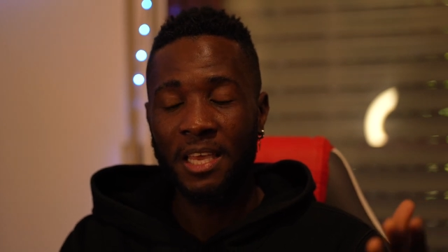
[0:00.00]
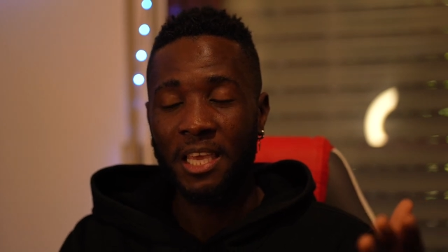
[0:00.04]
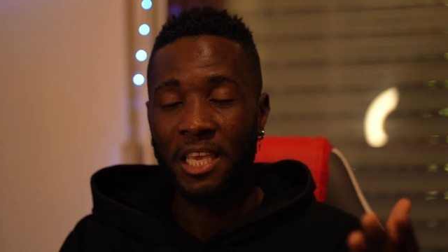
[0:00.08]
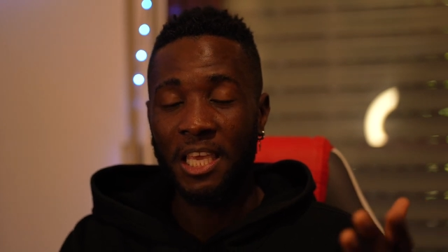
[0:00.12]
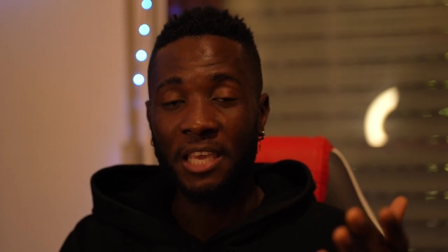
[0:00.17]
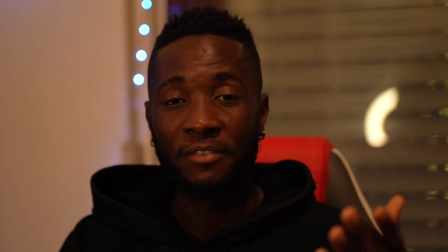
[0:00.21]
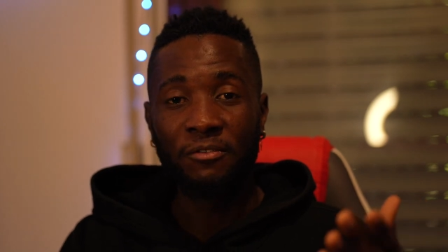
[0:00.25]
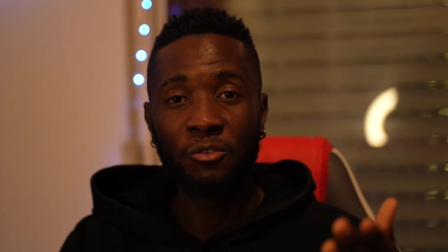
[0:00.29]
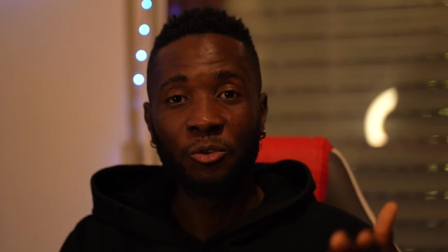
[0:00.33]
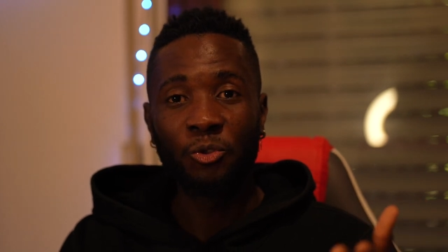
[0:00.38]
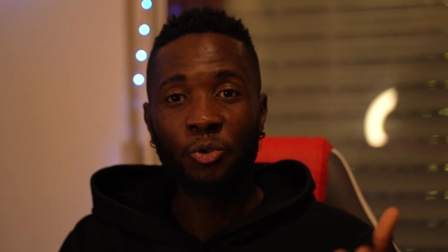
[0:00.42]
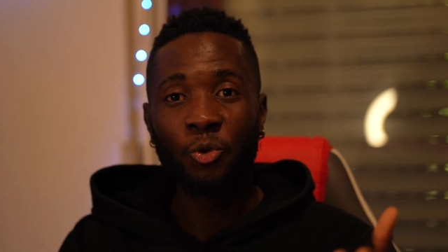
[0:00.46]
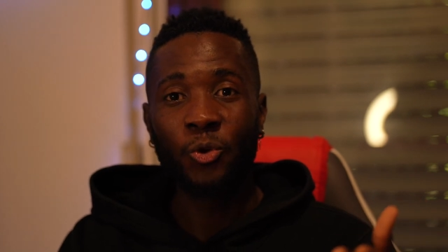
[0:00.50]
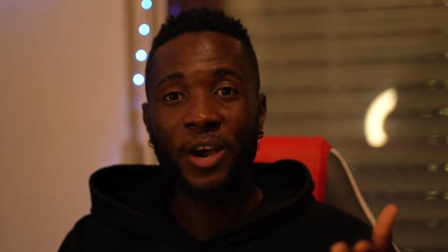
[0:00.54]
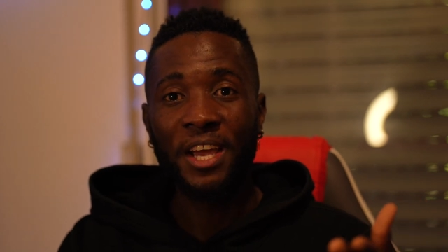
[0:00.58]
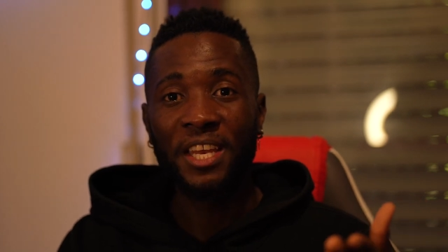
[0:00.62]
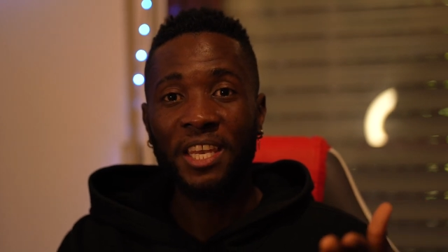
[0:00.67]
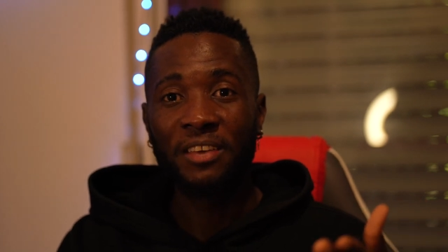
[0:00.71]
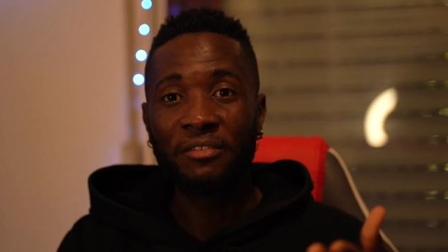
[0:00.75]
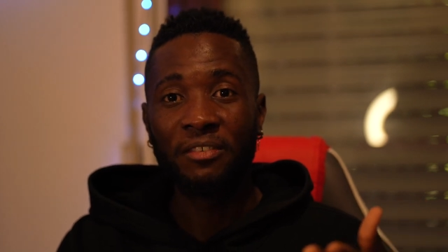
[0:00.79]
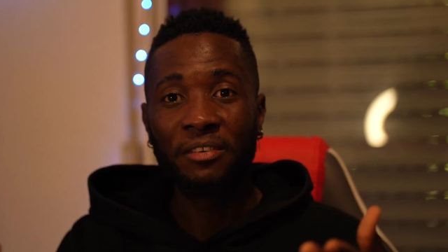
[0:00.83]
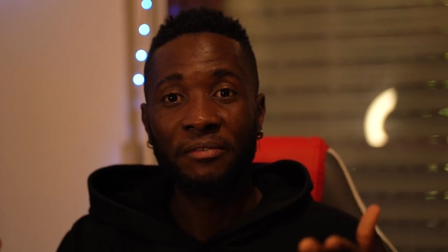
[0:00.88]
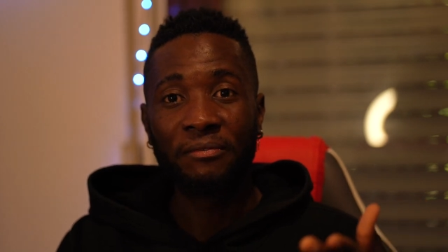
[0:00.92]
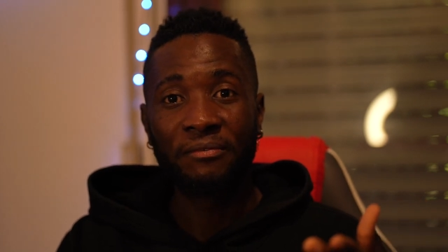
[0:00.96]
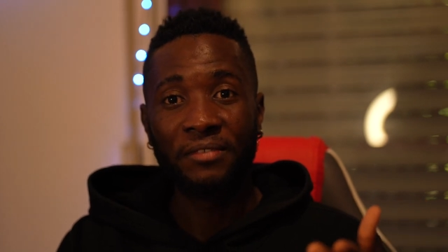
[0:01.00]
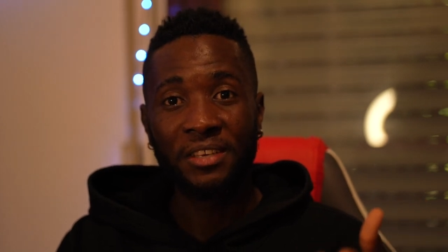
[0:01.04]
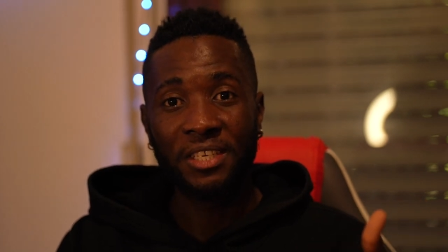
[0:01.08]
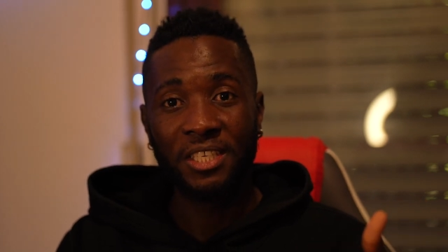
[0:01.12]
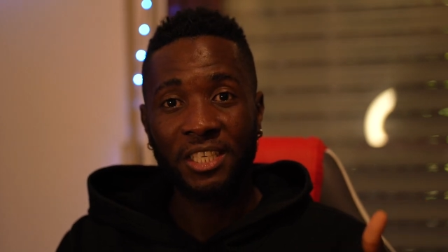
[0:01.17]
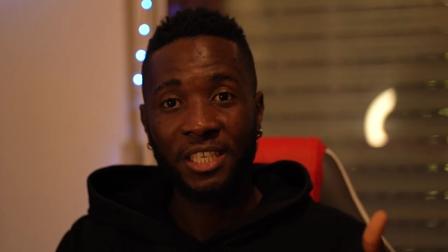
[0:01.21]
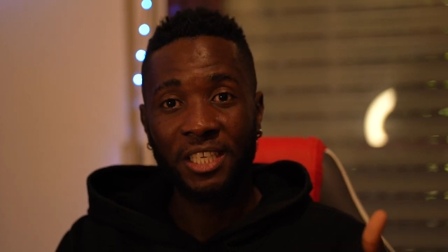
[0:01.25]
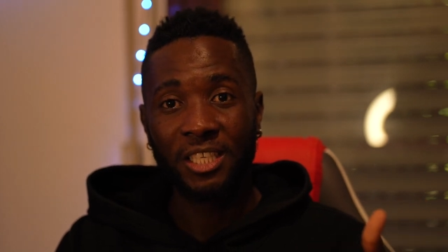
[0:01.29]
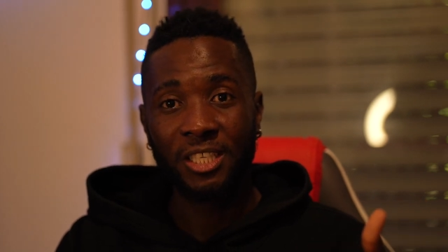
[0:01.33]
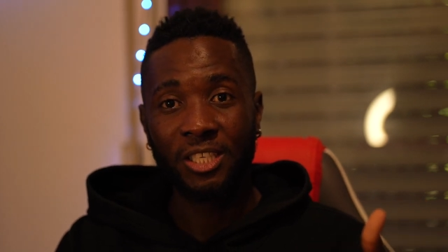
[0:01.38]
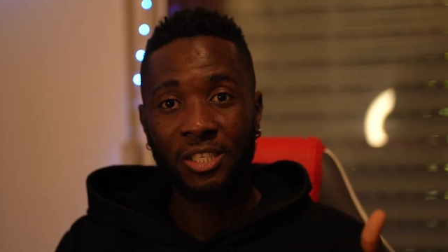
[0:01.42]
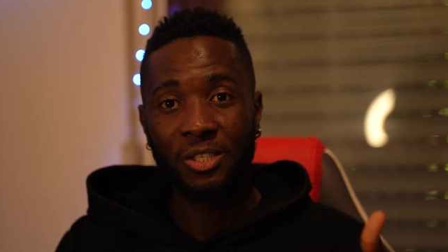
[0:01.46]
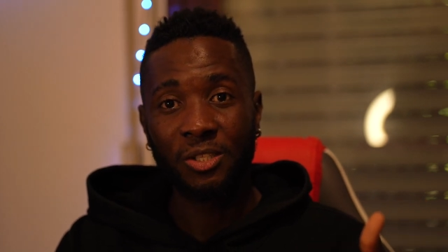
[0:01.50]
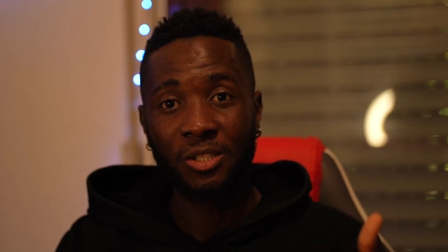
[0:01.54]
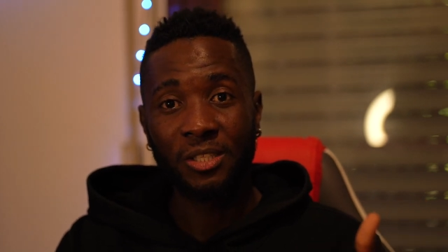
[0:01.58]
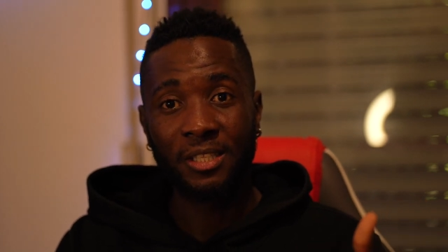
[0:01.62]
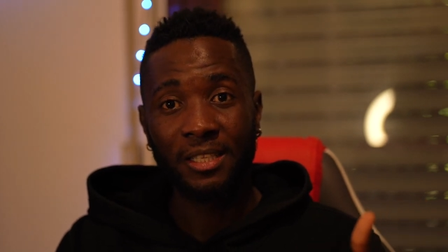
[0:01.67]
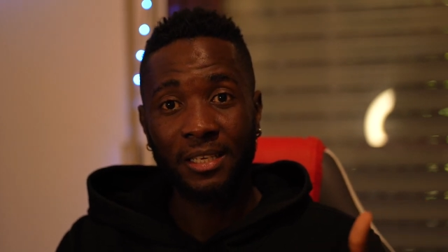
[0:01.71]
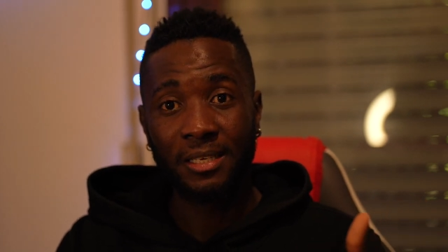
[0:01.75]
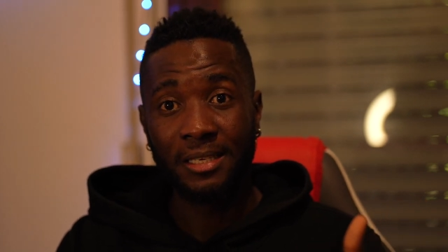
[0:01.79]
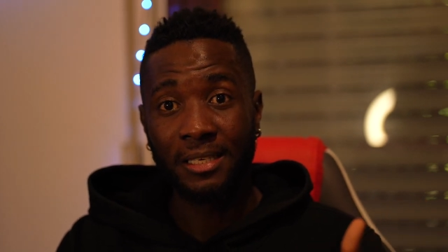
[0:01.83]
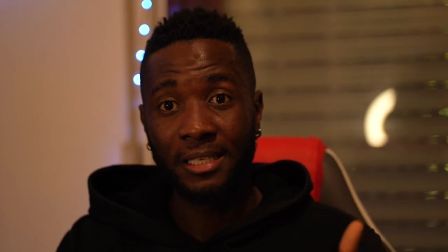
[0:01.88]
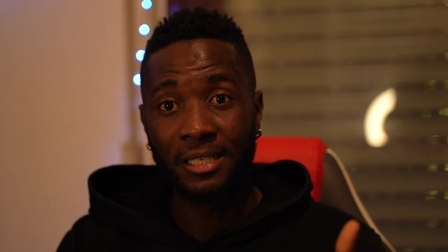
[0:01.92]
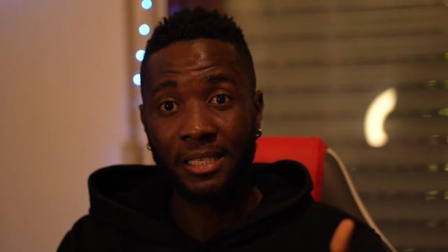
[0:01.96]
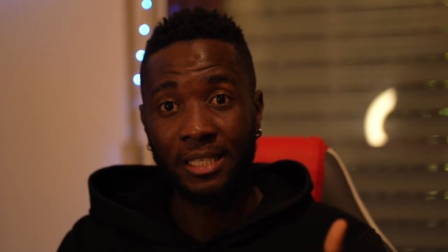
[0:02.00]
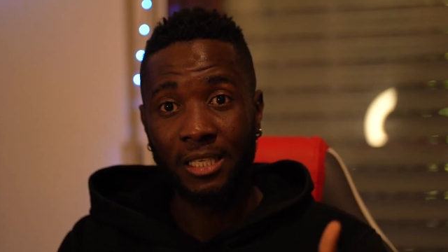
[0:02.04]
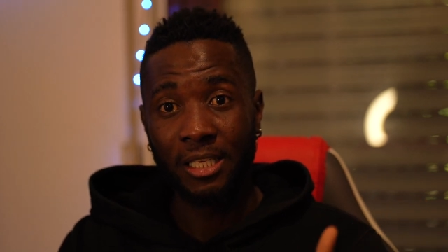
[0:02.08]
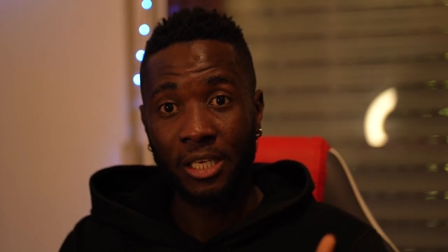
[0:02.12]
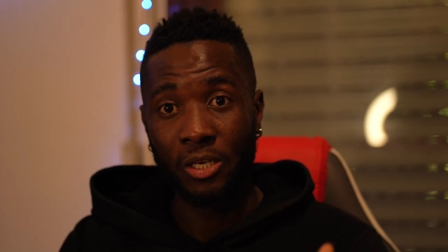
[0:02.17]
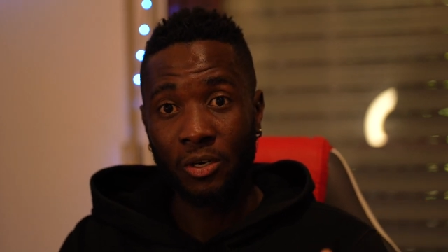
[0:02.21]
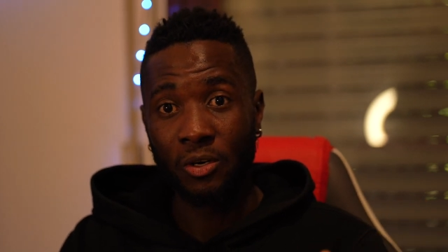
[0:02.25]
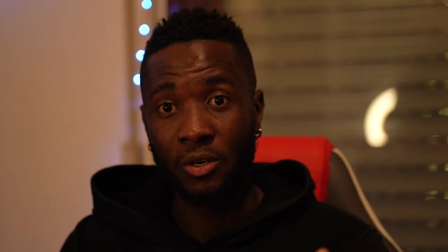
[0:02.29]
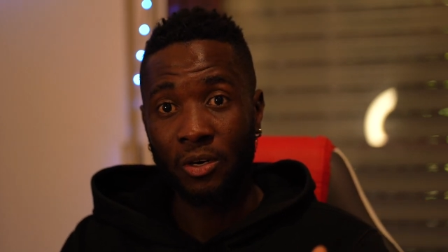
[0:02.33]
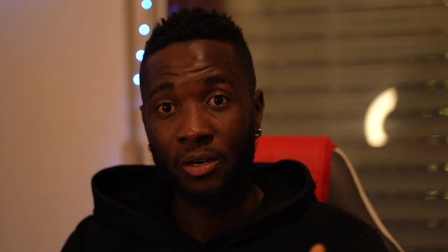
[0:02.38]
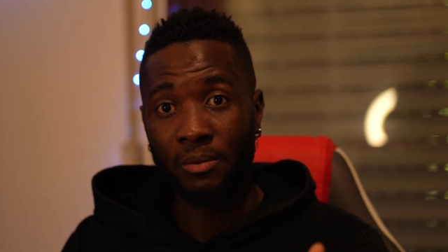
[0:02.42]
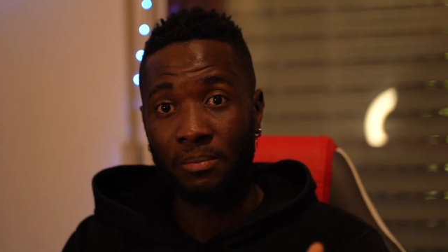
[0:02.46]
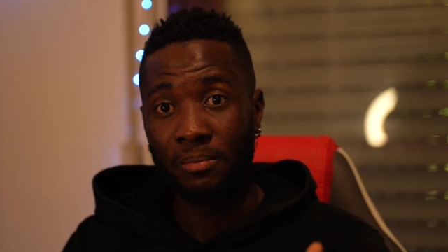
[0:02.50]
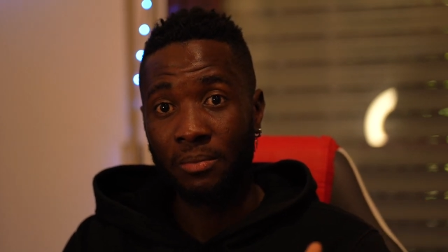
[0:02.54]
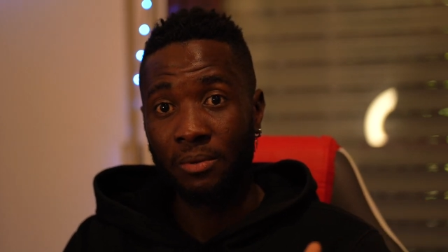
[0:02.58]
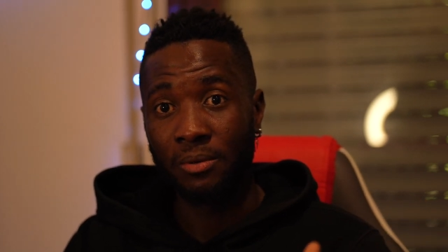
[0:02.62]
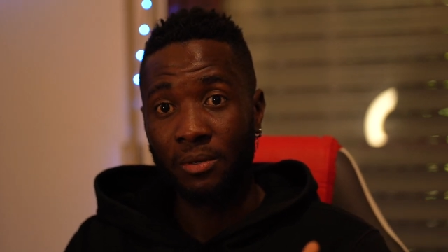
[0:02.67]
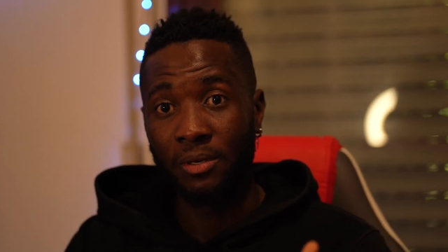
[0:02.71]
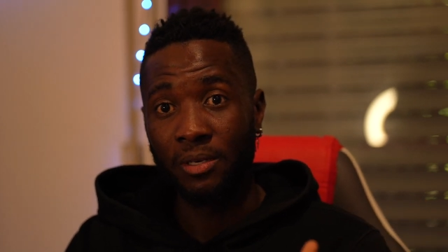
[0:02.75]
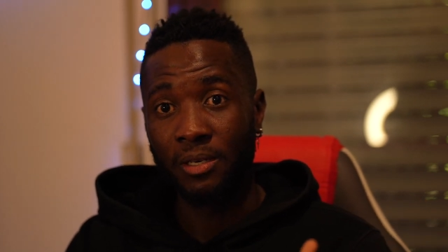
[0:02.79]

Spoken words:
even though I never visit the East Europe,